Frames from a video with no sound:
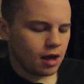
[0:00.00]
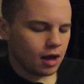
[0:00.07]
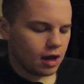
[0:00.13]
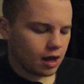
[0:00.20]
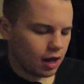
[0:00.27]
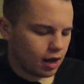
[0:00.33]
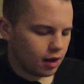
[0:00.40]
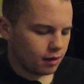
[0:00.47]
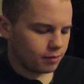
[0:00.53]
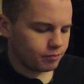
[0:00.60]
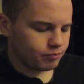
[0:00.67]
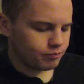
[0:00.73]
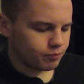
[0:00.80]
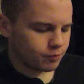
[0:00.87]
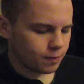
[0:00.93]

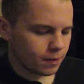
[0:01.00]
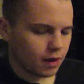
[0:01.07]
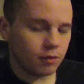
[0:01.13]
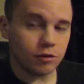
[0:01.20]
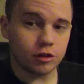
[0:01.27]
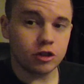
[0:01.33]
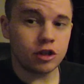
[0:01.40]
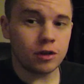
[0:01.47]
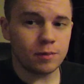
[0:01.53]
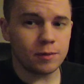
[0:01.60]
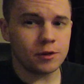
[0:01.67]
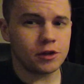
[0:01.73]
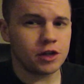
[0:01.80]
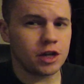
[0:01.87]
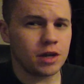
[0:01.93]
It was super
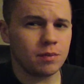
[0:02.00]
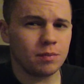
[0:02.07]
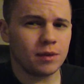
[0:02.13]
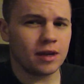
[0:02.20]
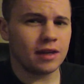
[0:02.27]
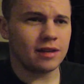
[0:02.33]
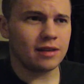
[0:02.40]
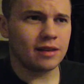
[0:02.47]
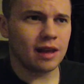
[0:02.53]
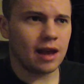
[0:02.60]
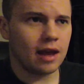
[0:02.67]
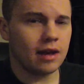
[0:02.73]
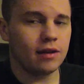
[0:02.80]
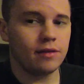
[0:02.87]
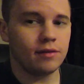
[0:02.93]
cheap, like
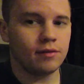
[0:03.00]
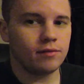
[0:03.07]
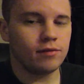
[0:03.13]
10,